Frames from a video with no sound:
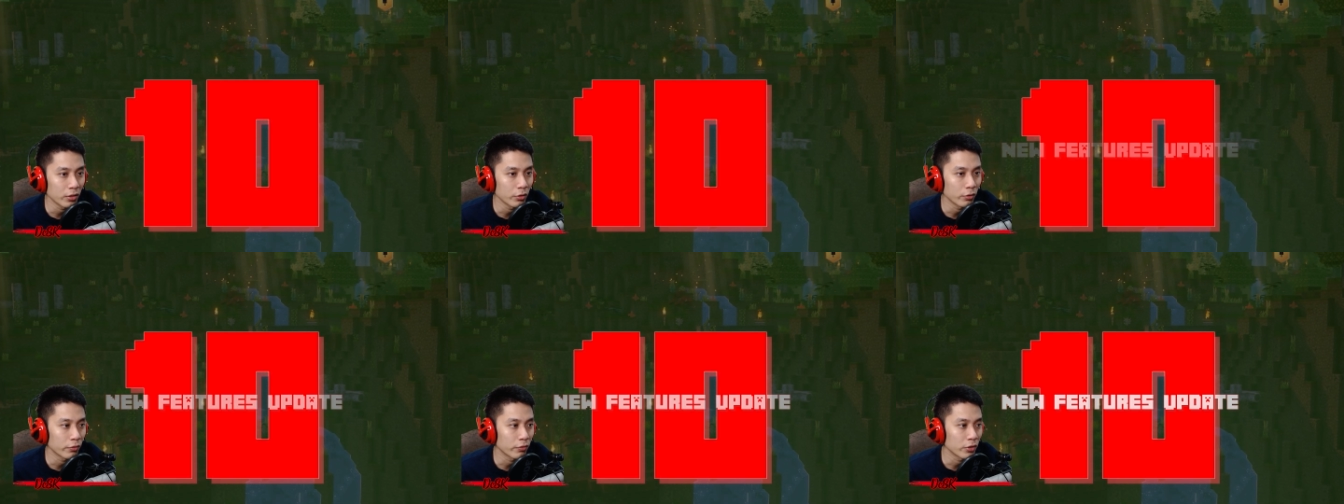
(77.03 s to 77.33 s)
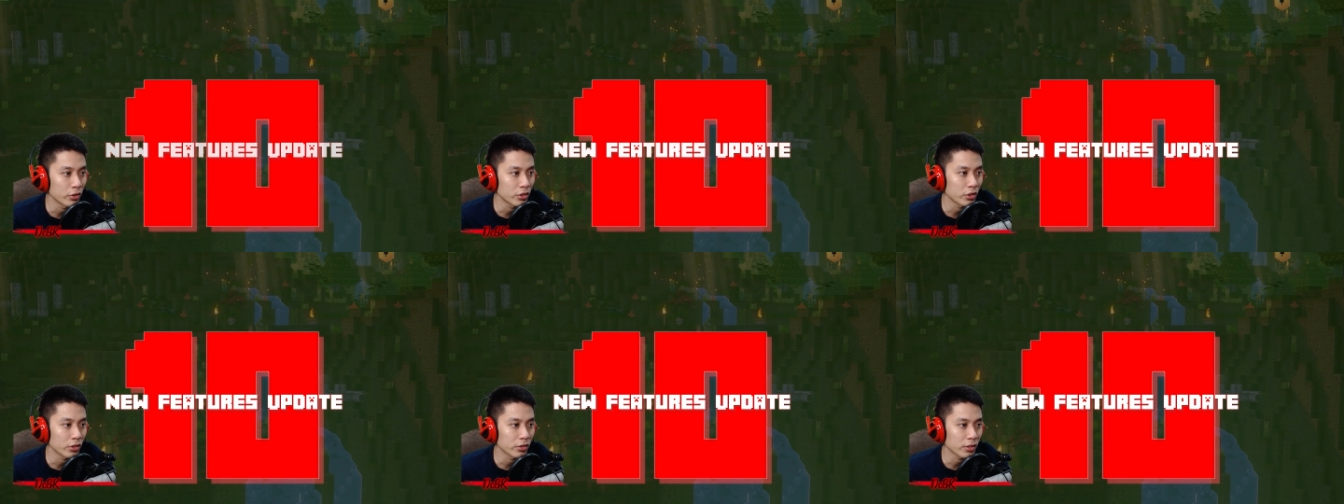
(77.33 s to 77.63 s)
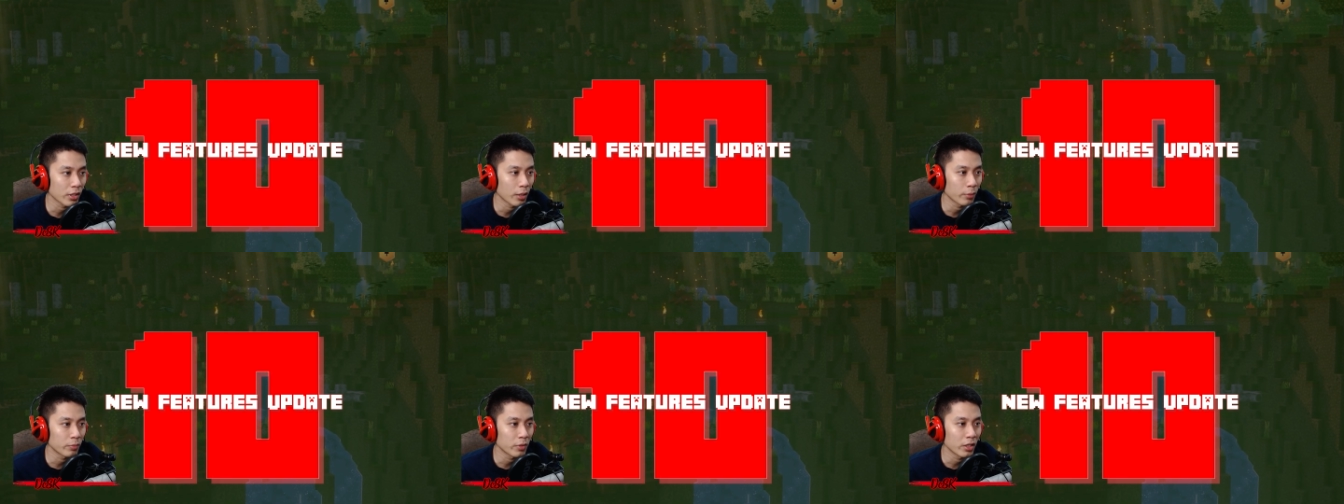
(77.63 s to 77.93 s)
new
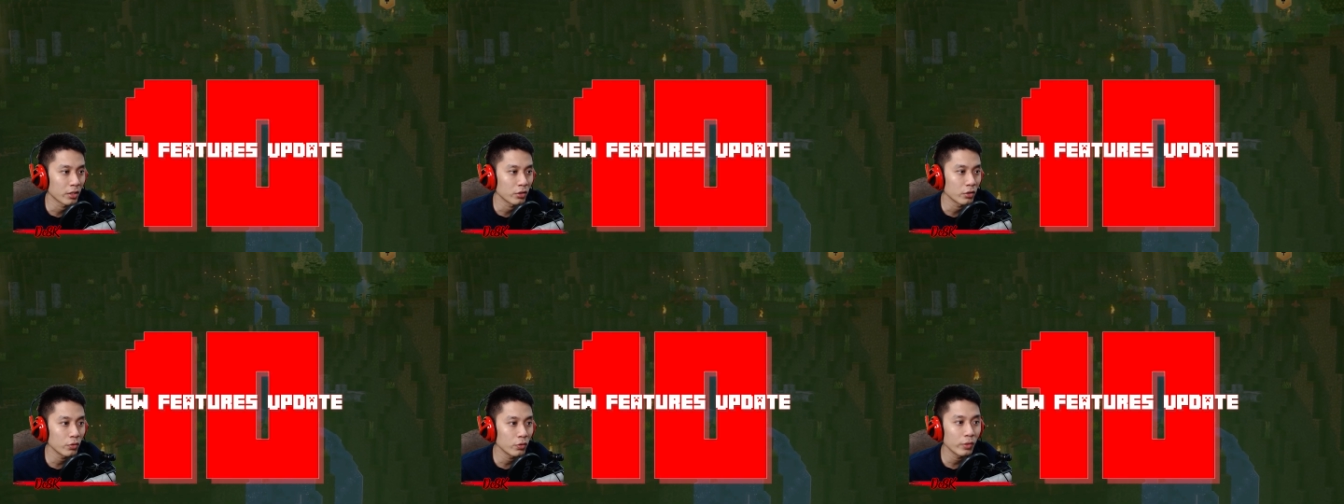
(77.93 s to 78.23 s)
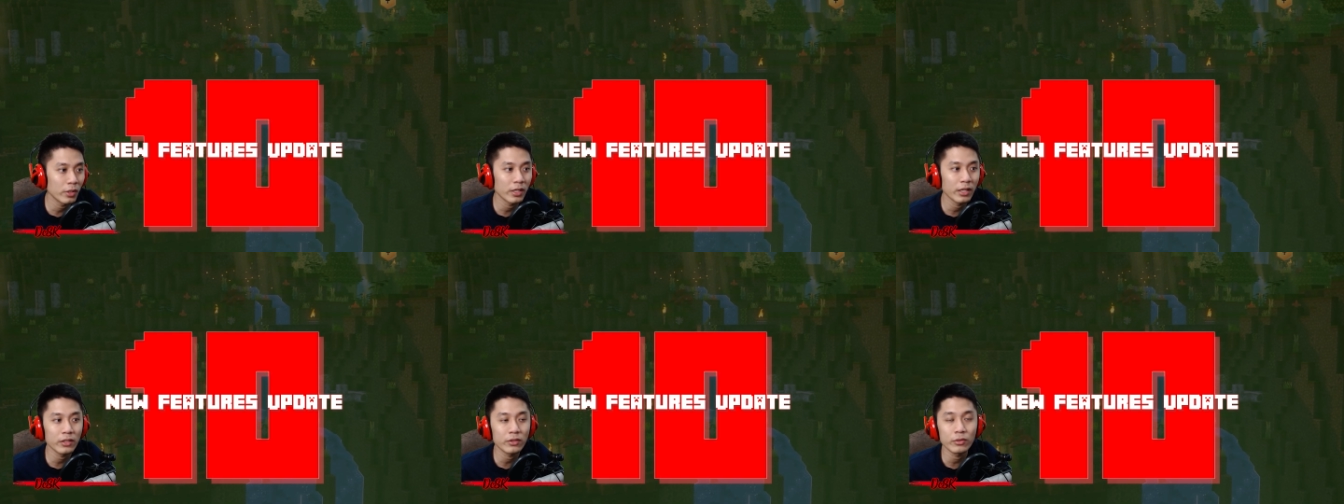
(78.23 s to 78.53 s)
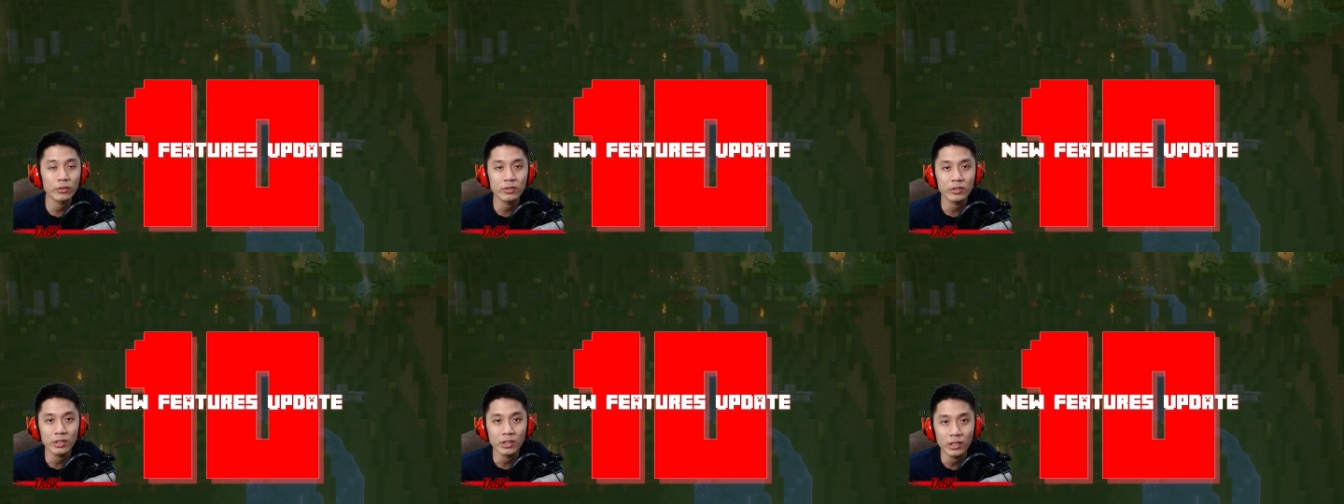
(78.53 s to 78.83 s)
features update you would
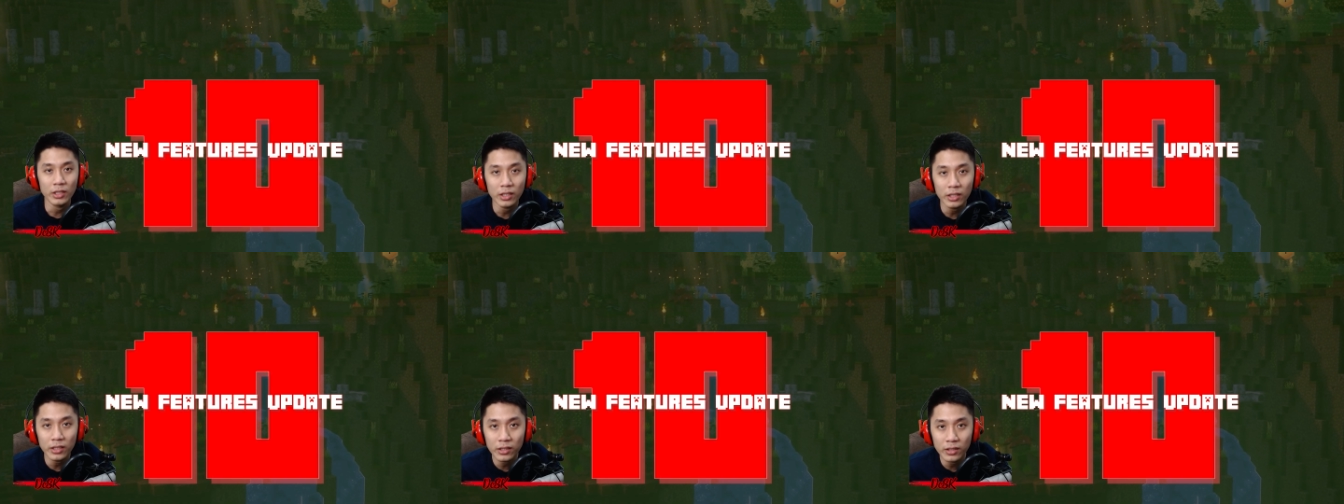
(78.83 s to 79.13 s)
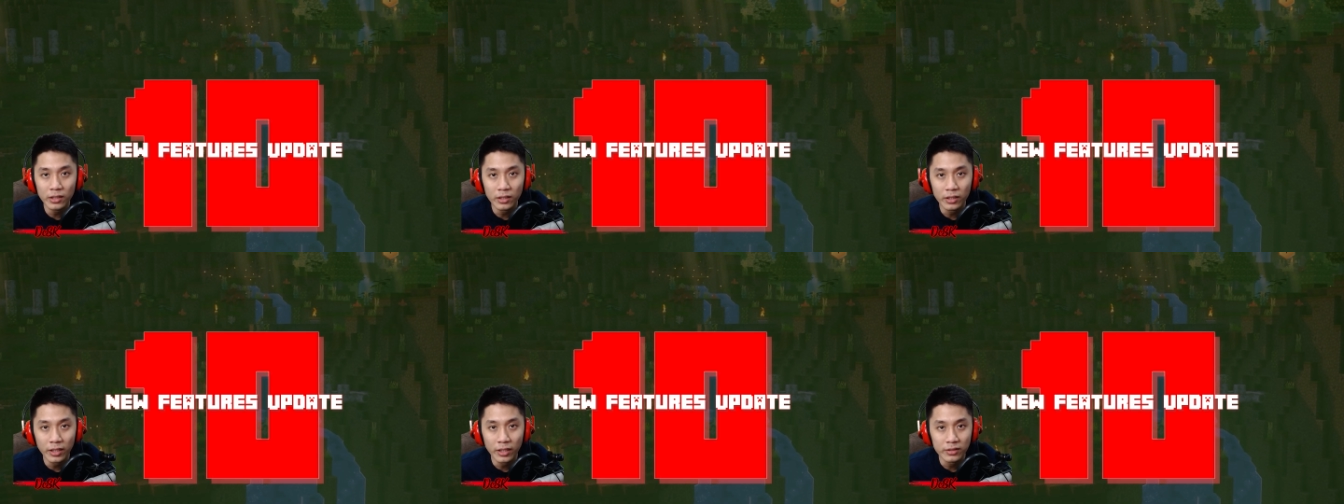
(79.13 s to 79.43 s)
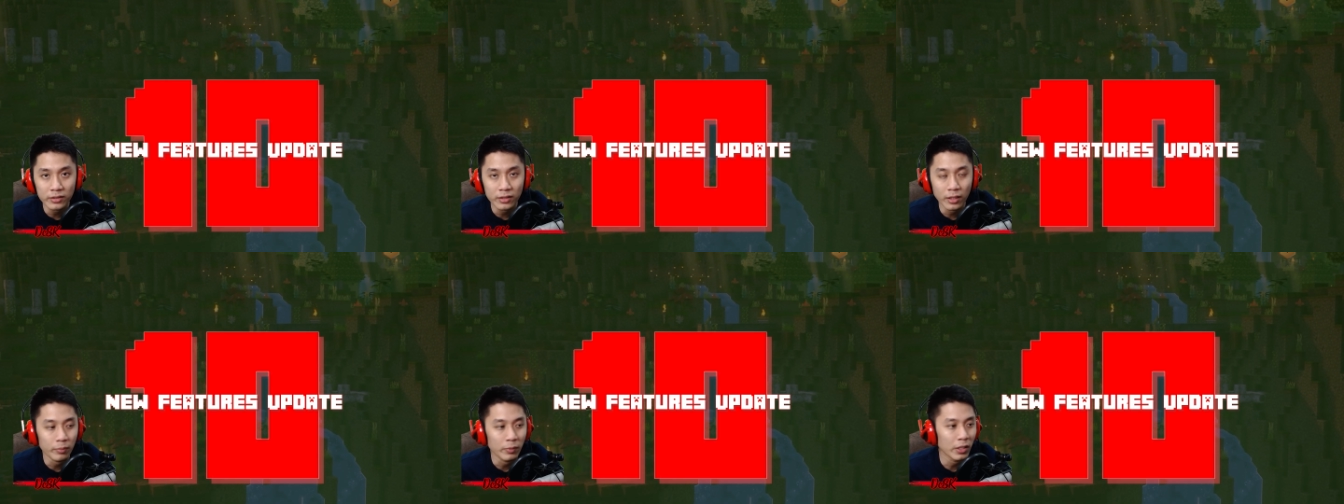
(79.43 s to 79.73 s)
like to see in the
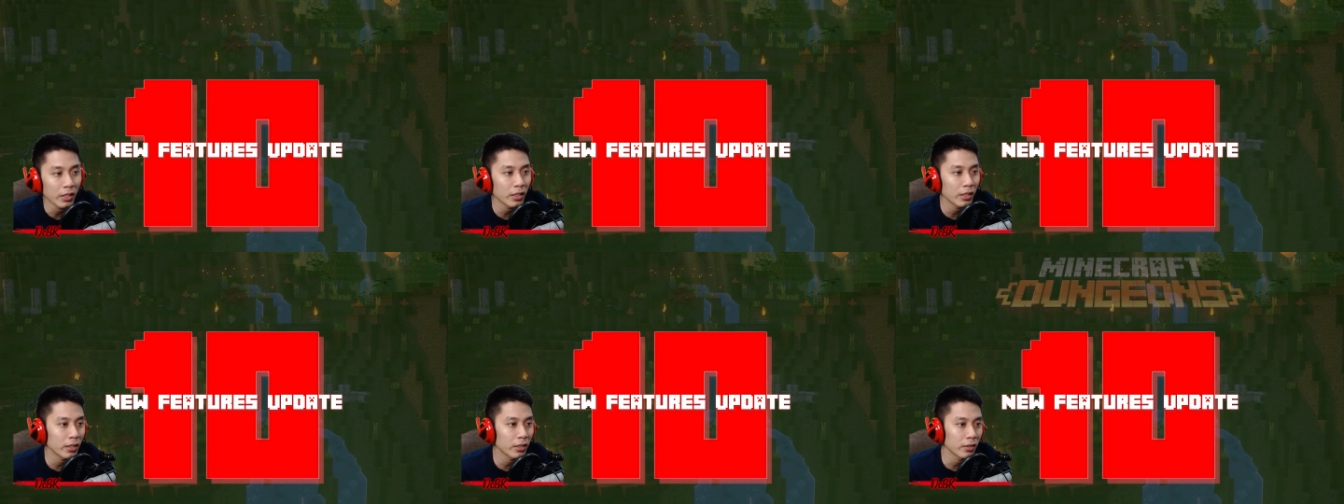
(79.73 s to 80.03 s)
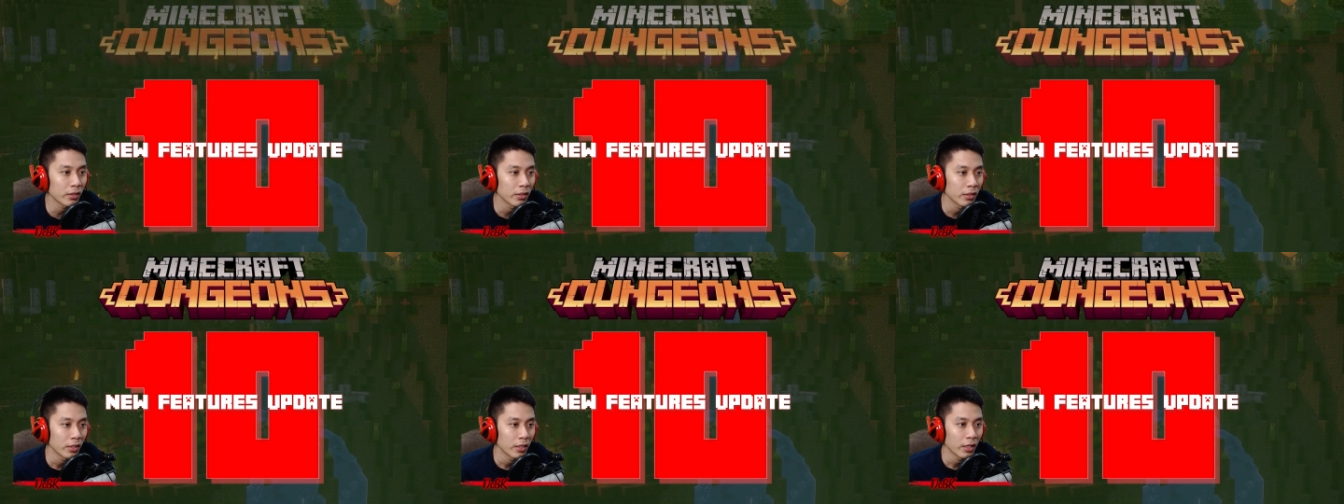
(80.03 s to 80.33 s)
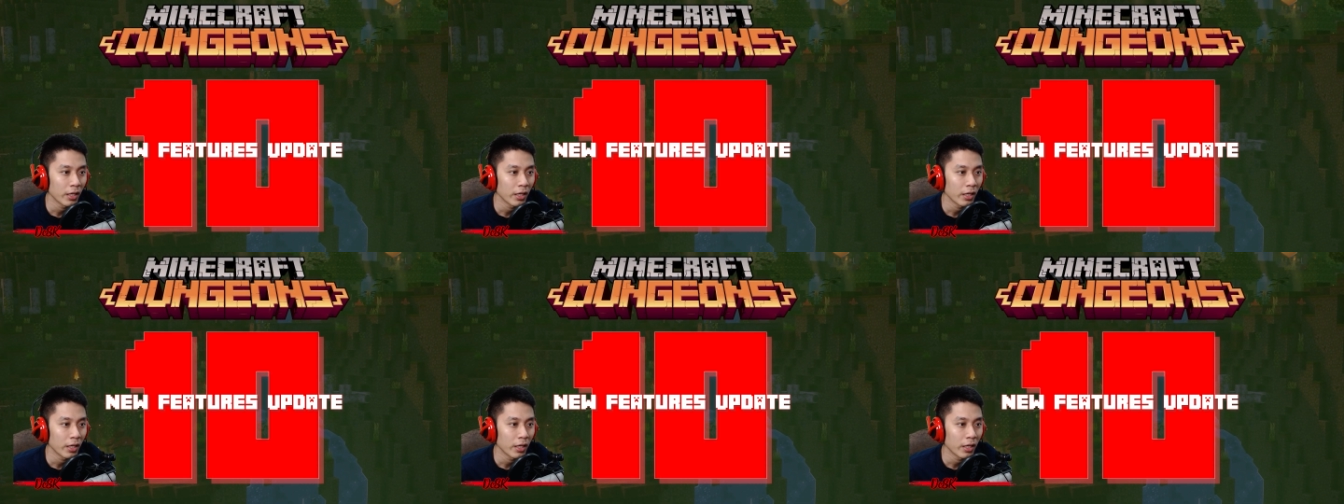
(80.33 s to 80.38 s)
next update